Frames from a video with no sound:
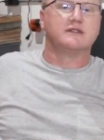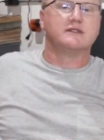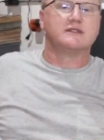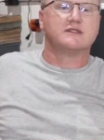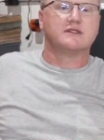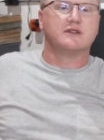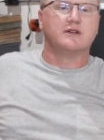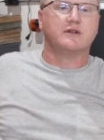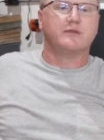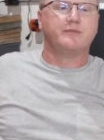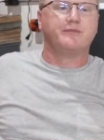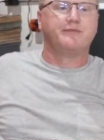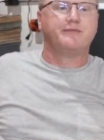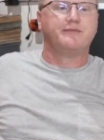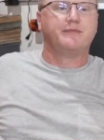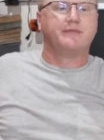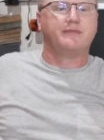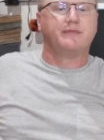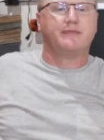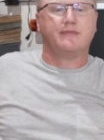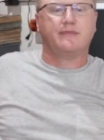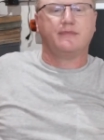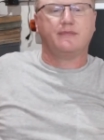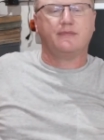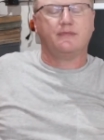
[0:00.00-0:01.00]
So,
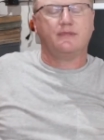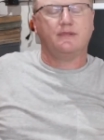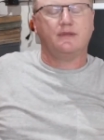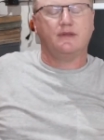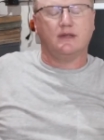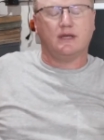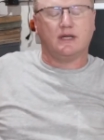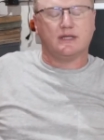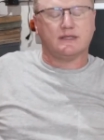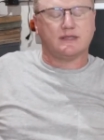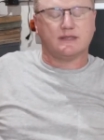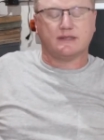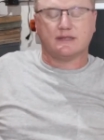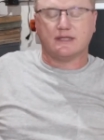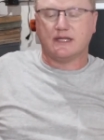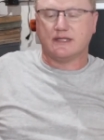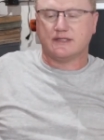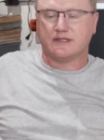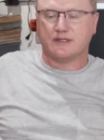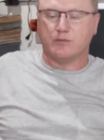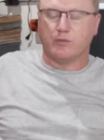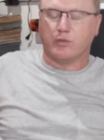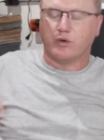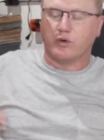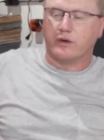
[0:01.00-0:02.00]
not that
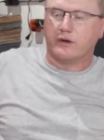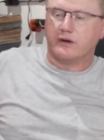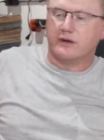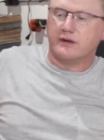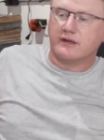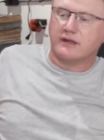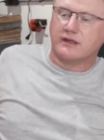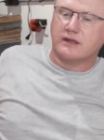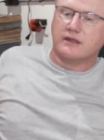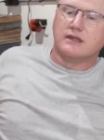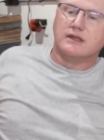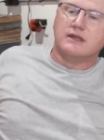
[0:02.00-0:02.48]
that's important.